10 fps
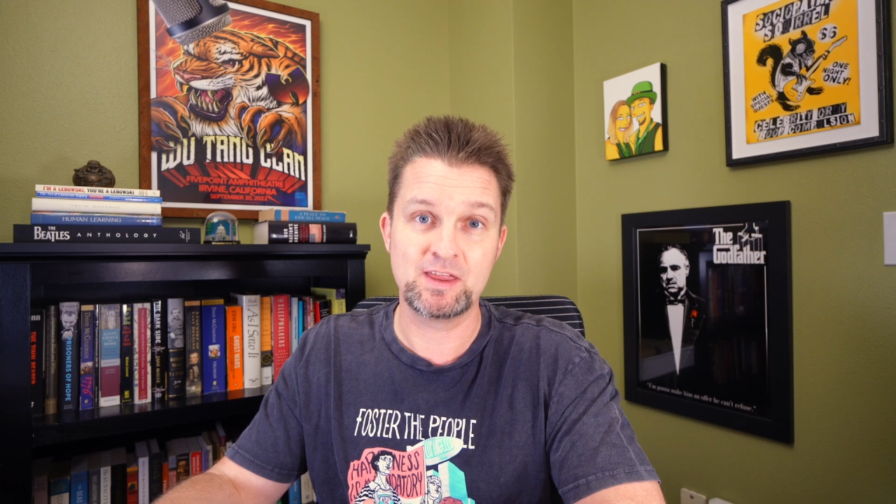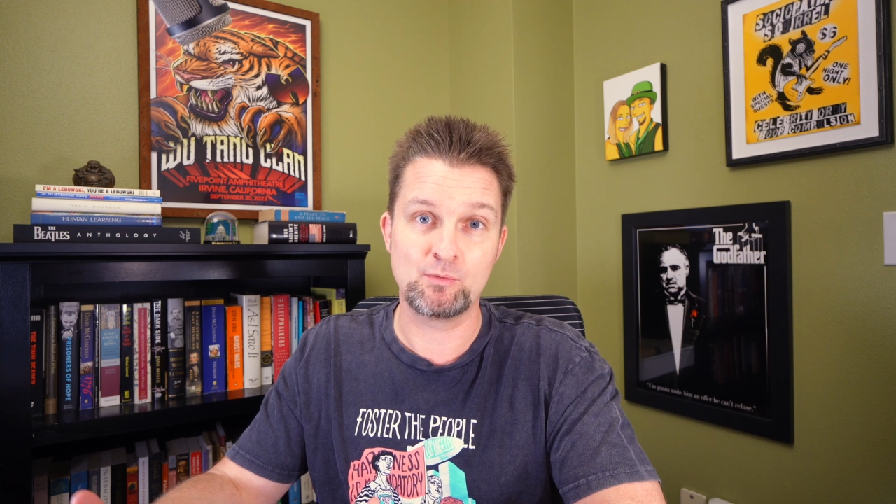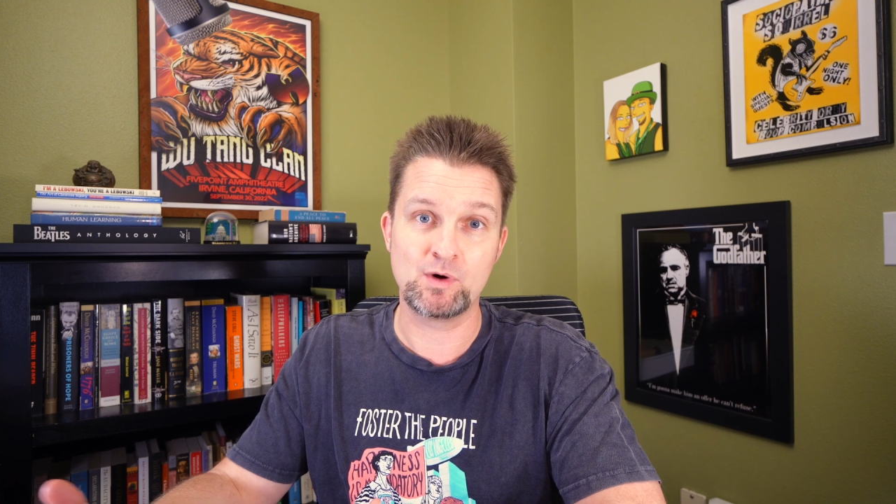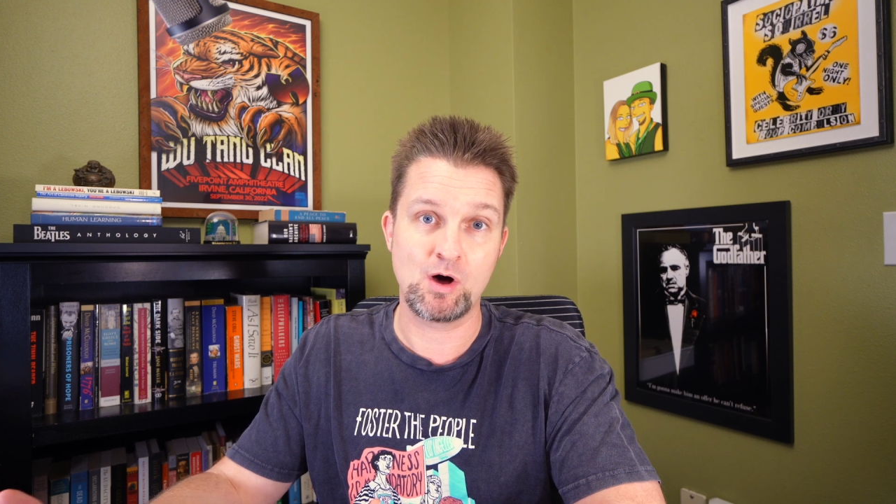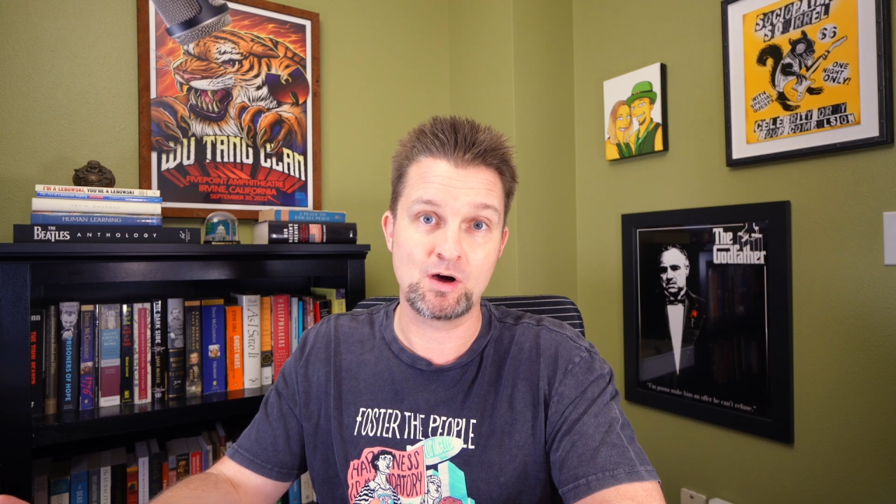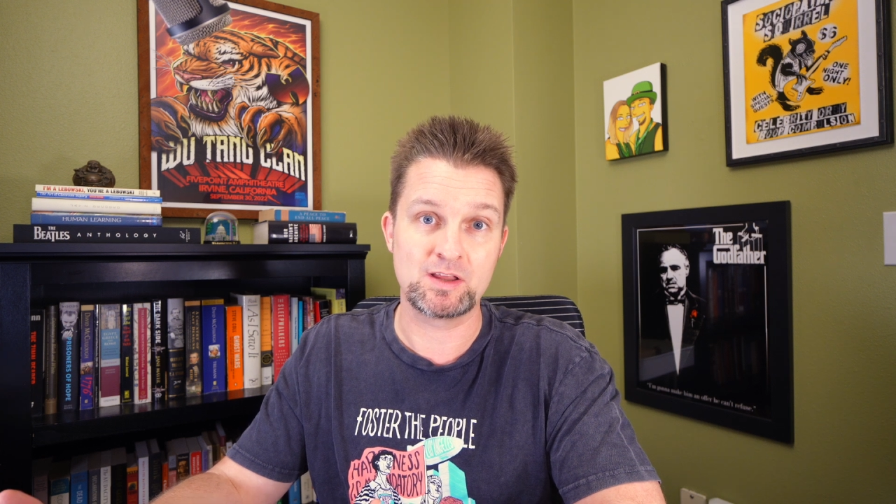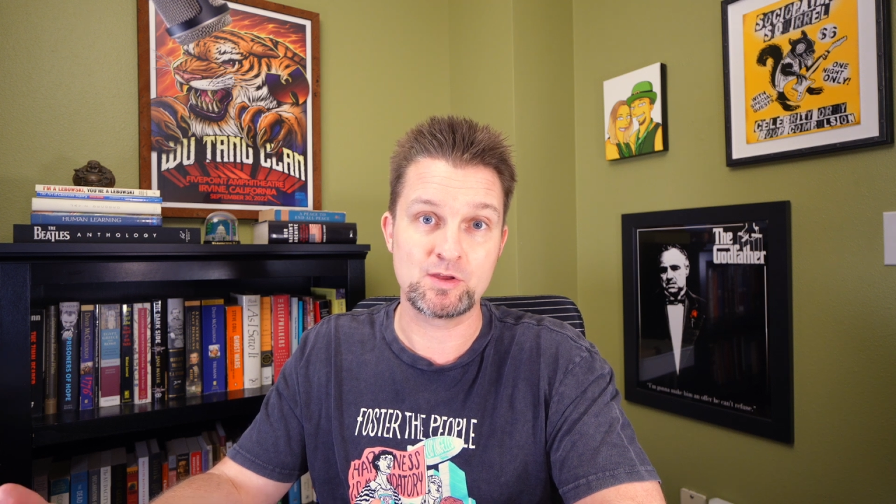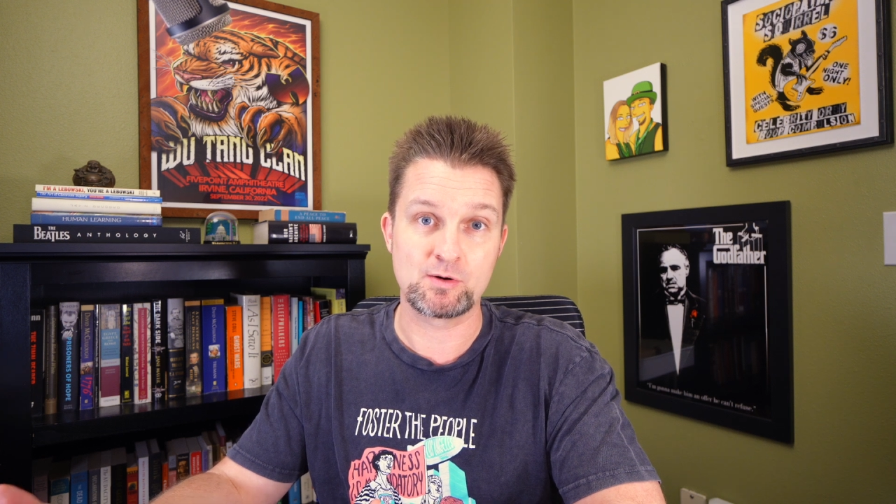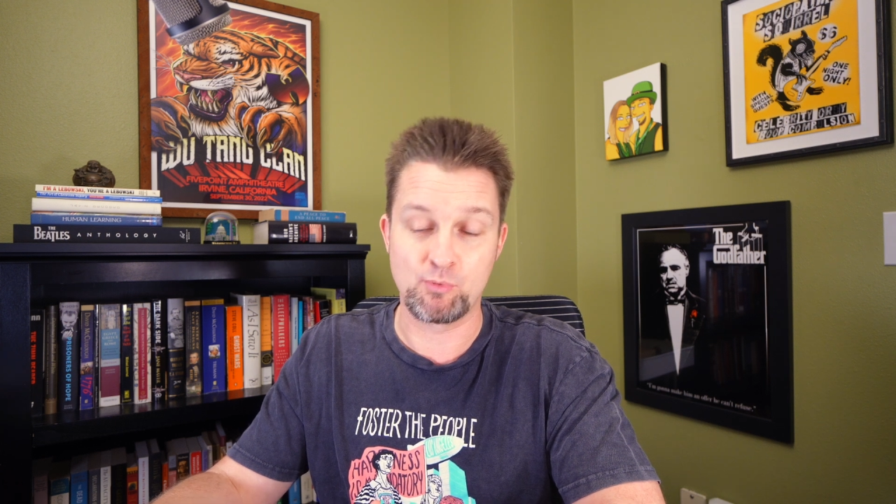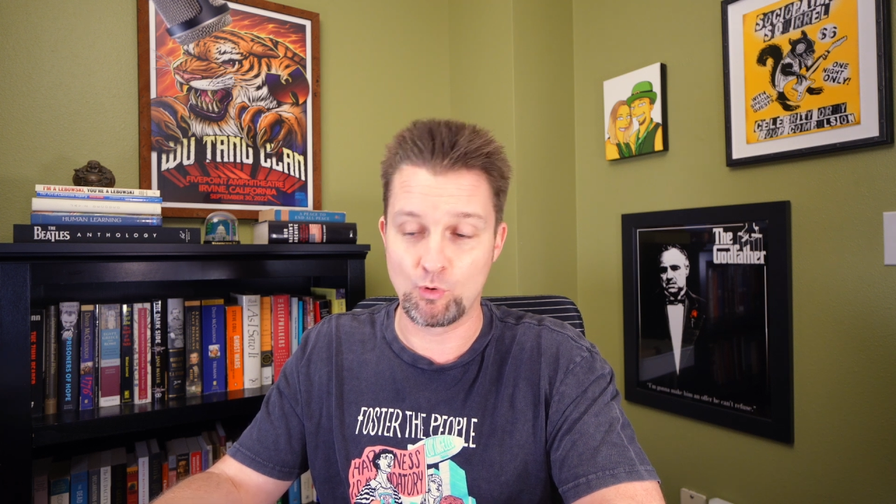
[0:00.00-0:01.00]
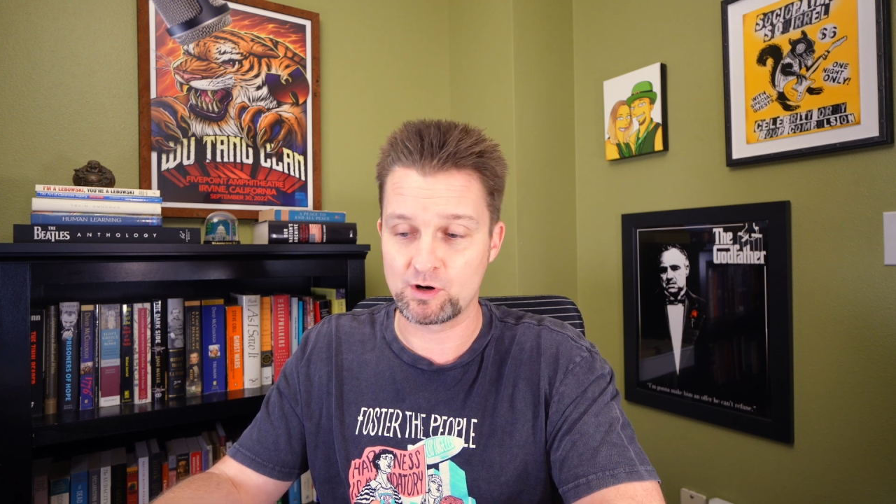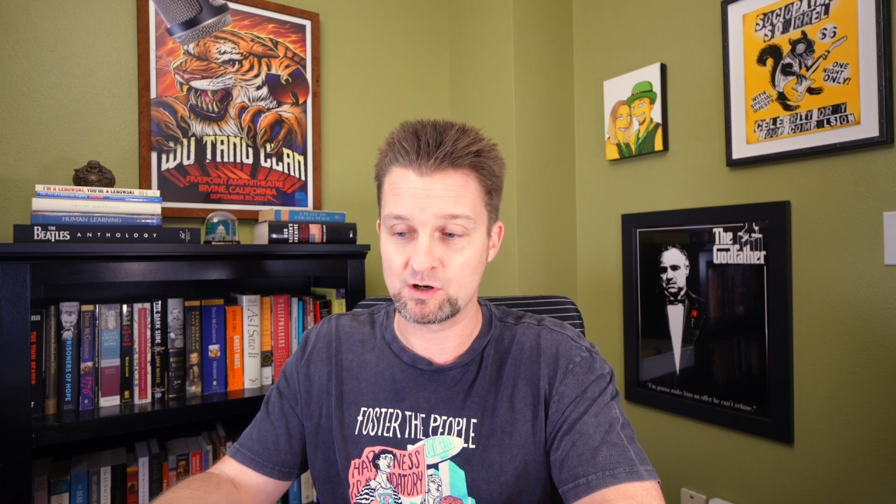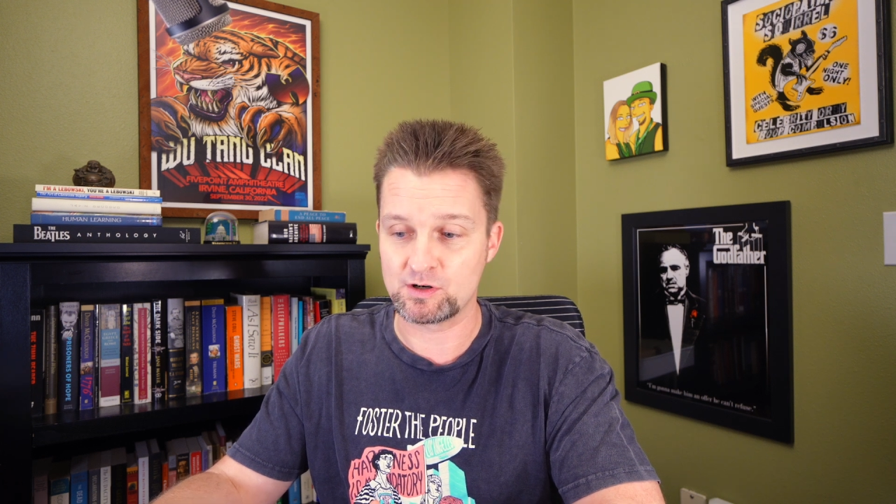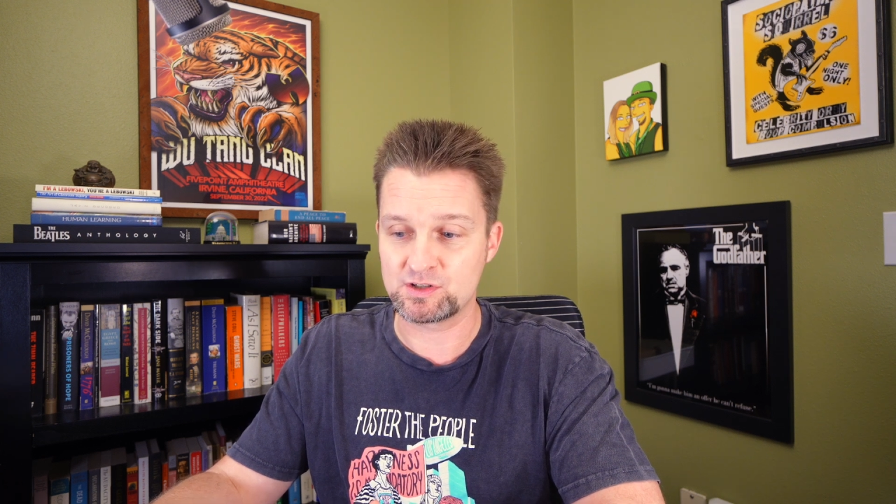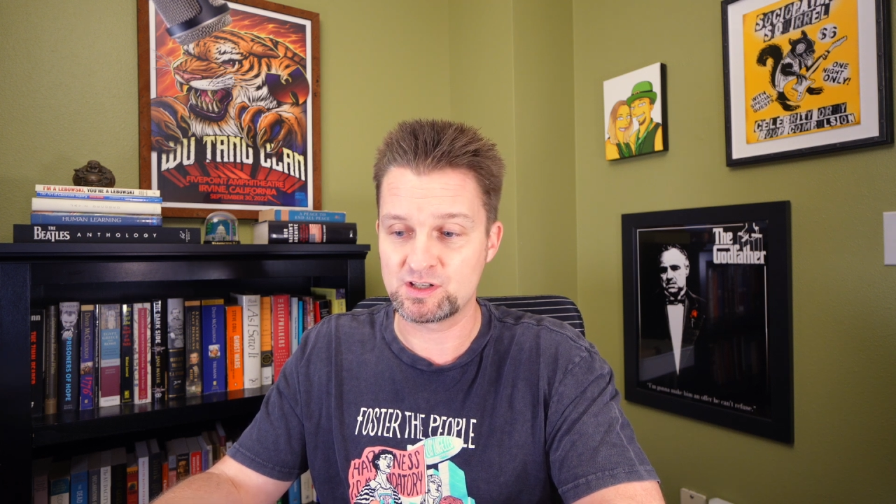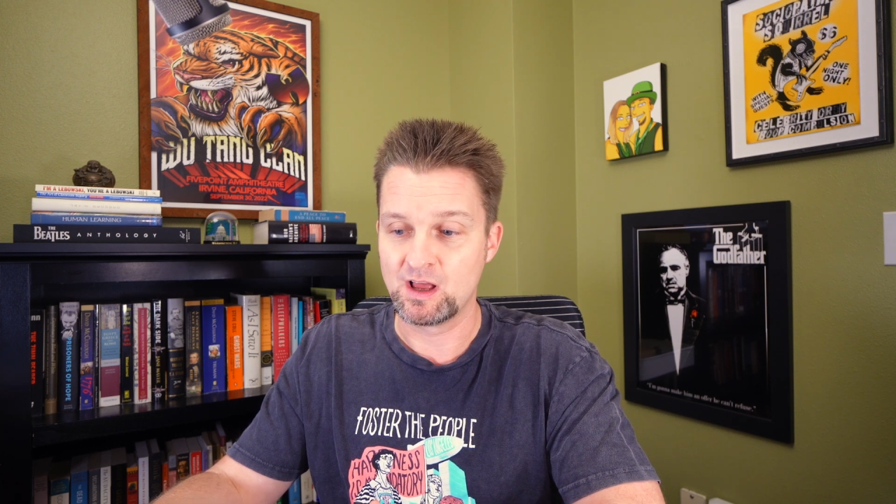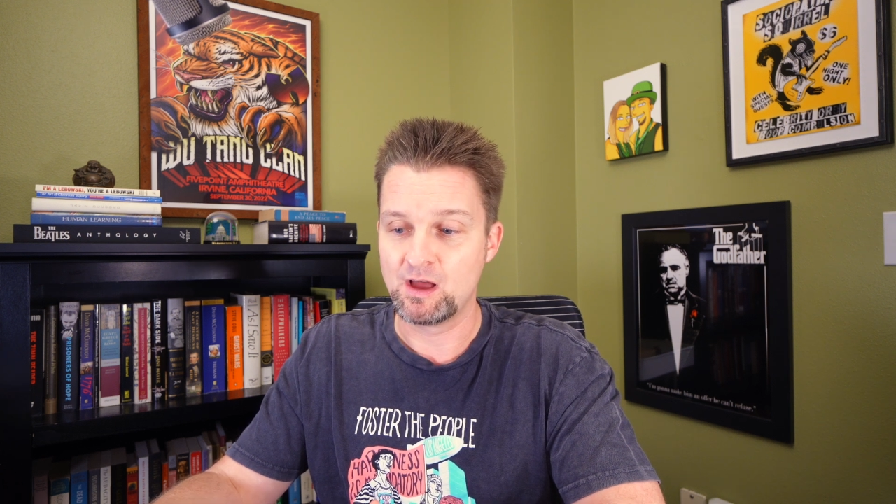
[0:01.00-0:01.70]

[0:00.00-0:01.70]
that went on in their borders,